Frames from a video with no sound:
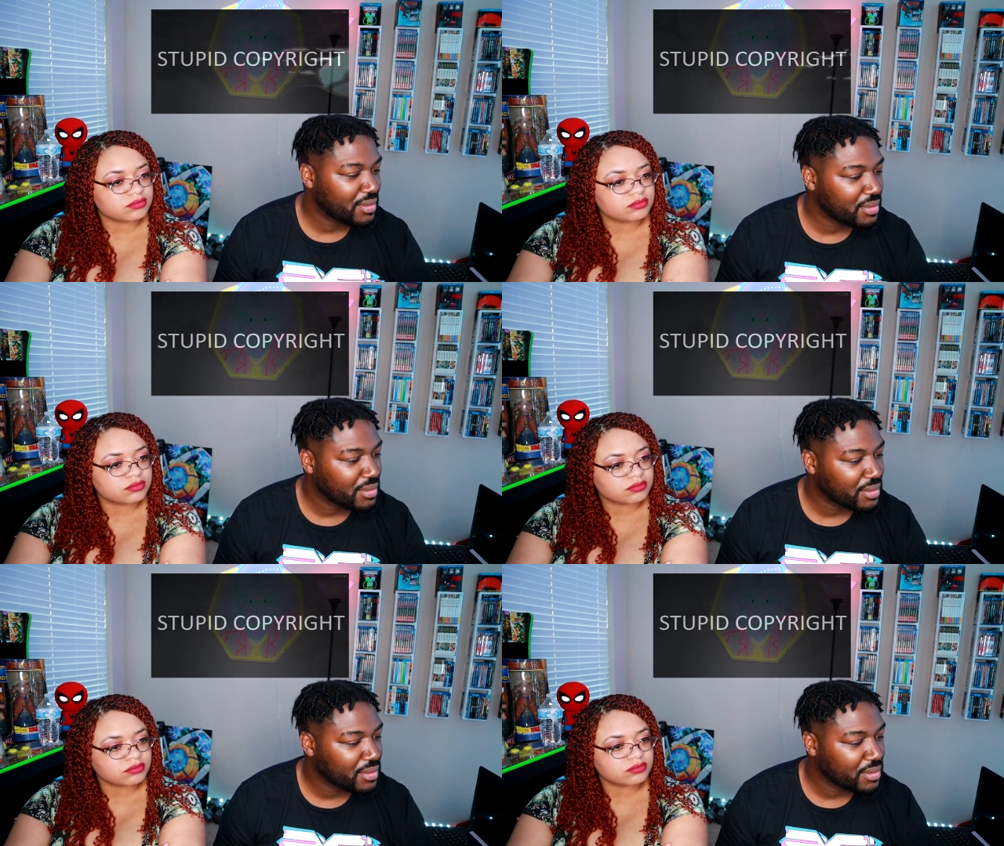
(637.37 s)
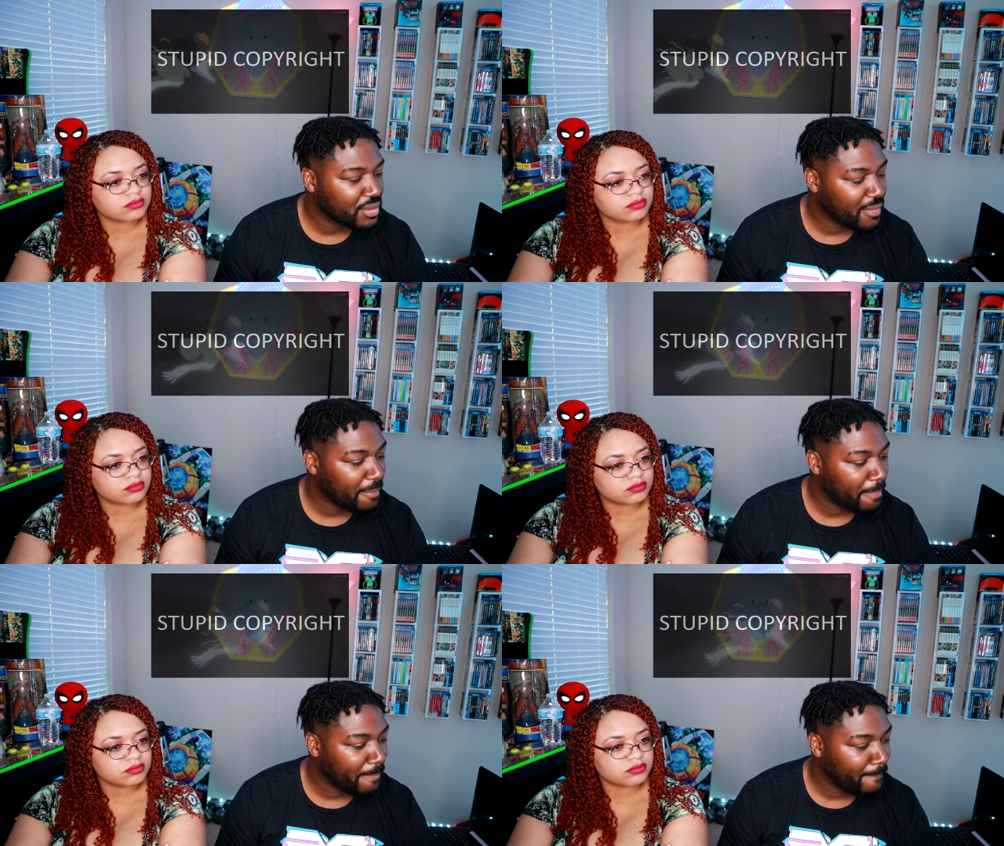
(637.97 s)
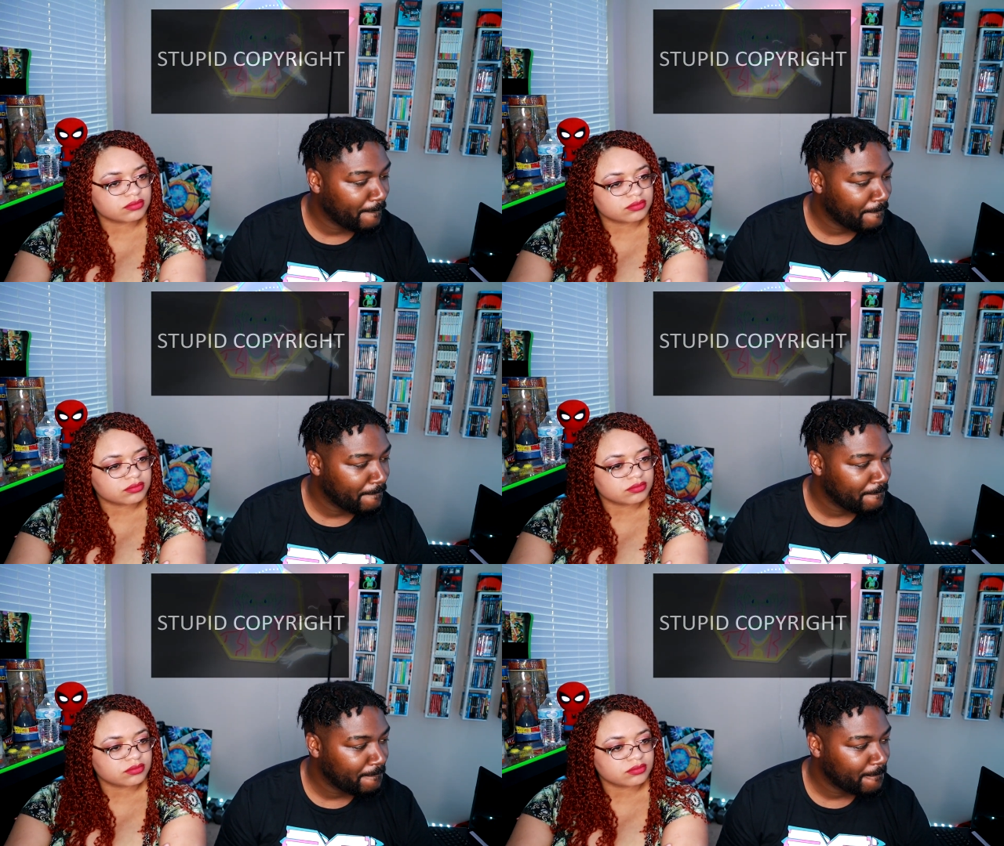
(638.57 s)

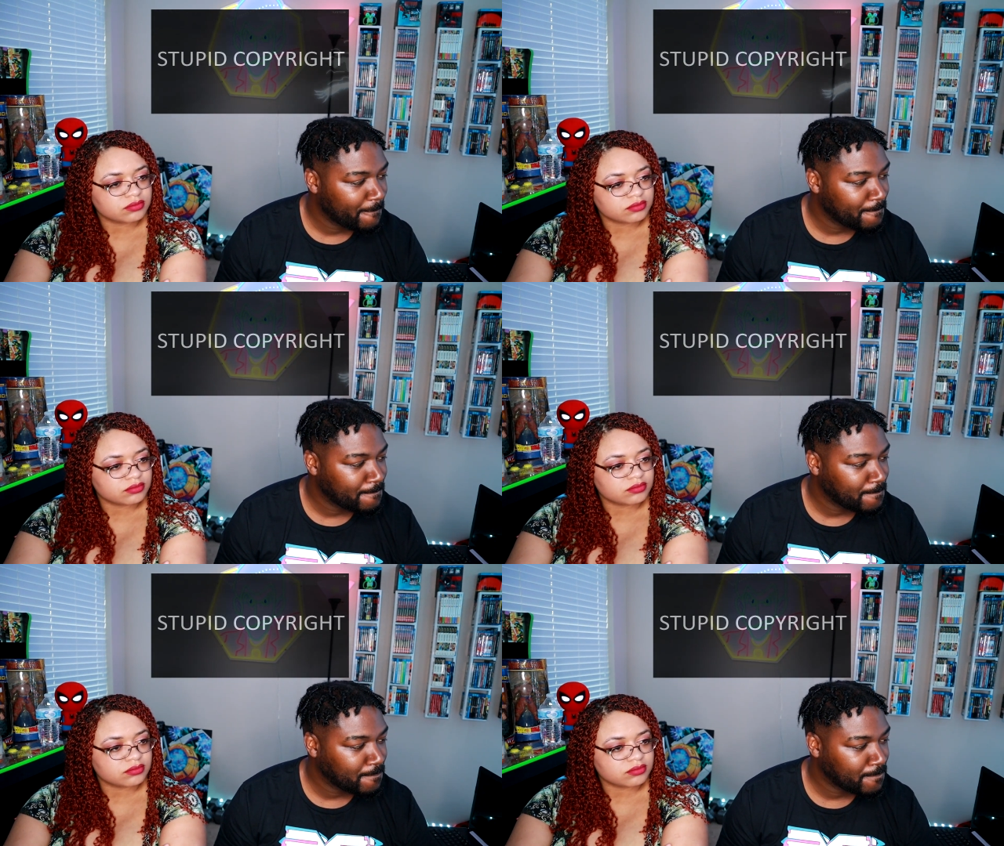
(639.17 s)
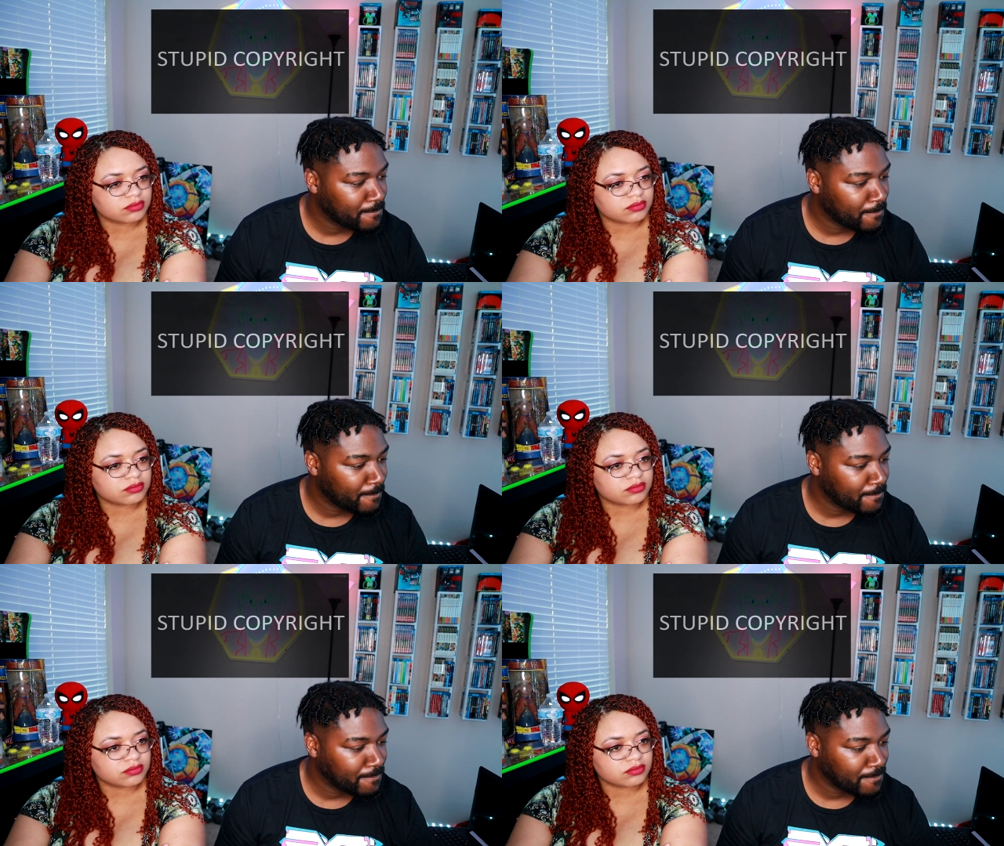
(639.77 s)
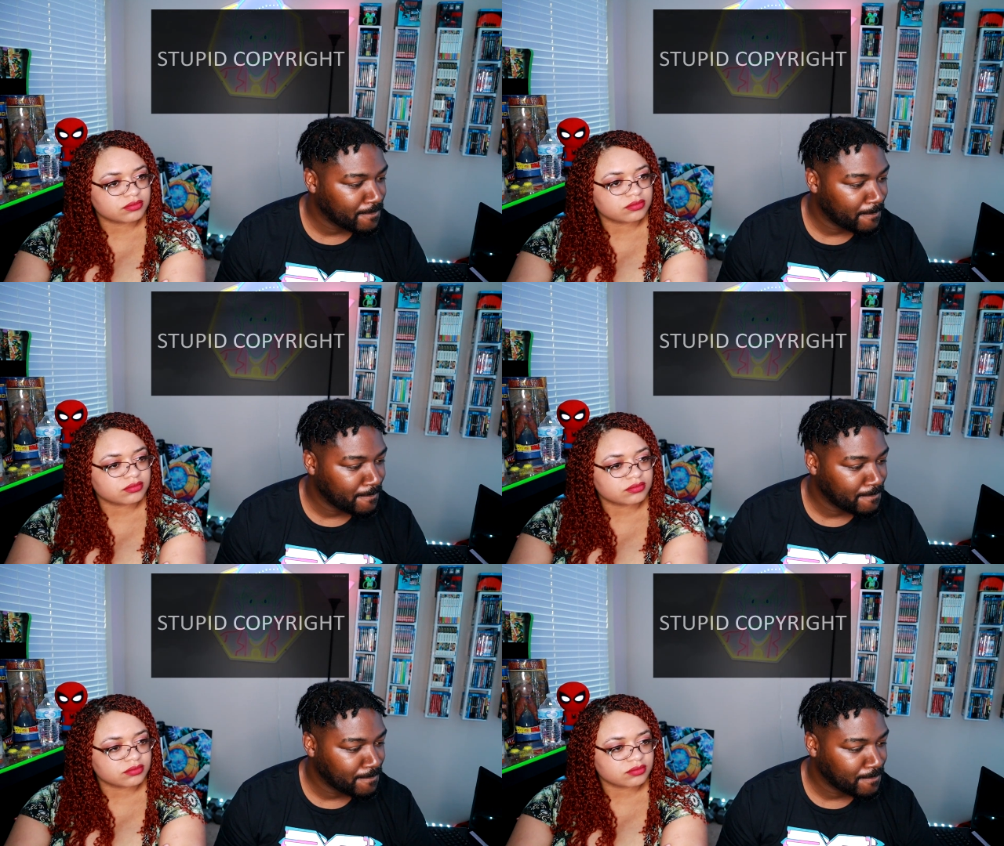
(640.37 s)
(silence)